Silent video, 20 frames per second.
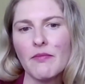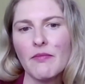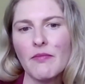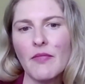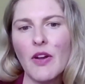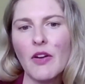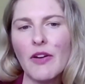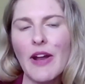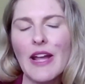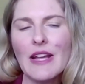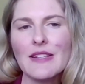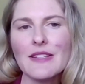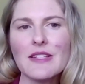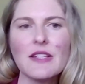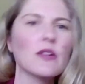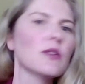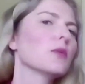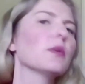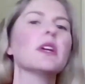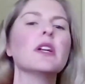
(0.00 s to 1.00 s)
All right,
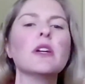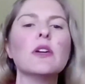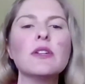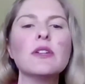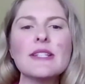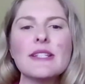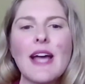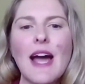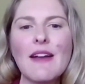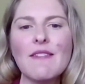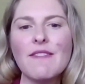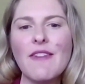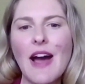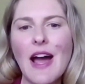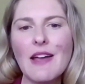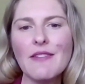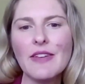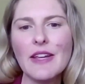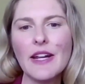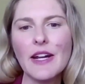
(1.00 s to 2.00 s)
so we're going to go to slide
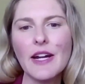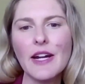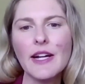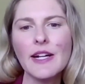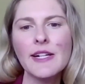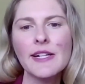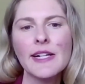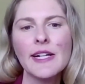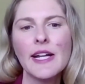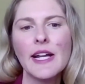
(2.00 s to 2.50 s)
5 here.